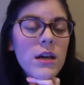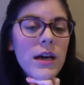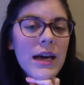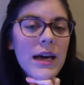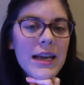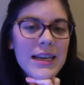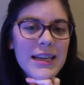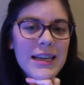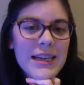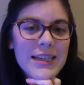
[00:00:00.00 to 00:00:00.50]

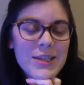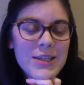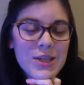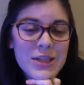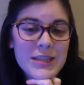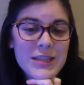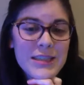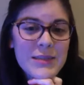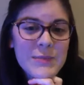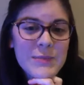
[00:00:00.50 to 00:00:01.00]
And he
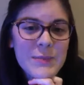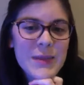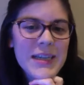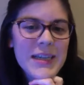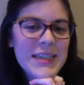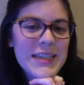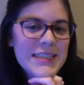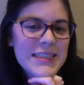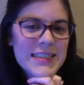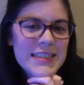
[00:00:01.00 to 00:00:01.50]
just
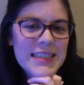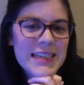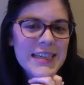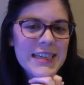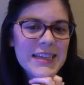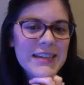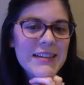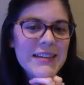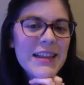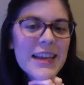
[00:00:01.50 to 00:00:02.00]
speaks
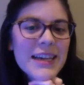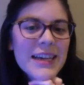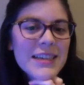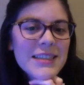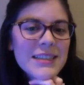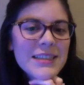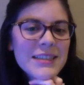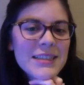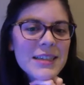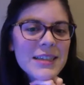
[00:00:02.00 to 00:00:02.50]
in
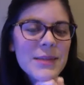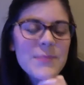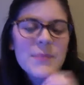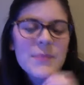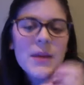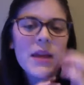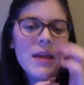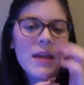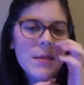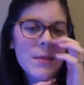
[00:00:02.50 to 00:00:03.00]
clicks.
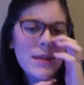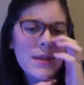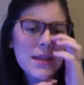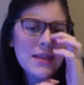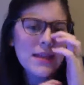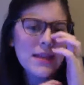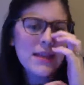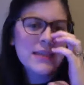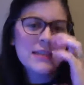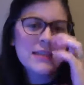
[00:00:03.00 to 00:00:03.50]
But
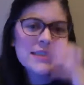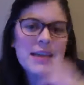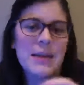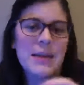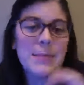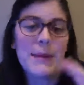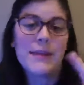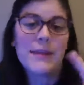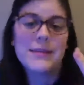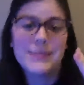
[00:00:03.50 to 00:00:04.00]
then they decide
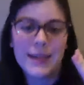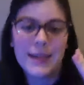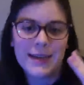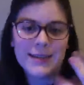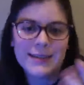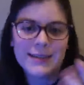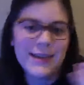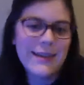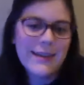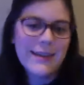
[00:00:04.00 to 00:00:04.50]
by the second
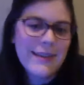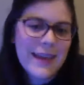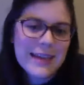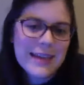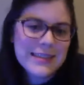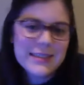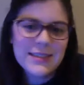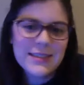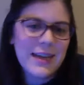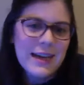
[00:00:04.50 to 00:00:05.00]
day that
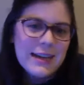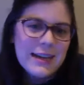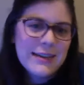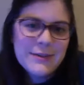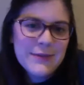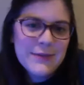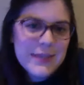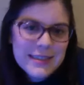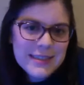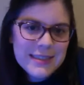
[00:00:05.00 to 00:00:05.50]
that's not
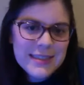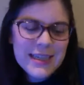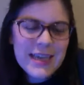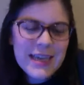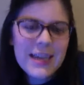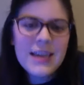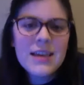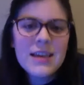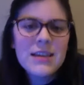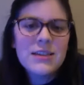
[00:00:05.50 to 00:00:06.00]

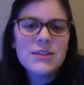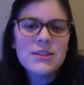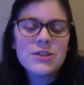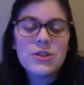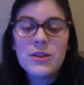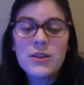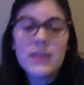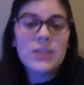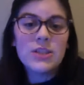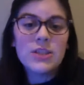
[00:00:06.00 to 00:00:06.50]
convincing.
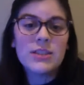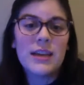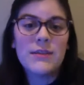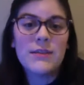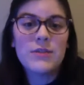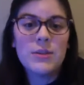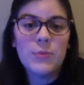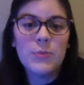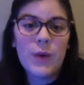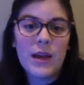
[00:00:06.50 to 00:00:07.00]
So they just have
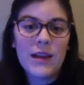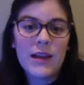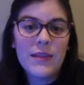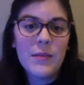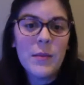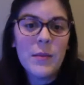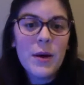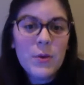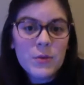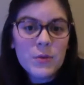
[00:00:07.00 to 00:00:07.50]
Jim wait on the
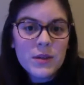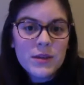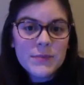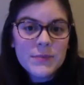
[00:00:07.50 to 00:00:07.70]
boat.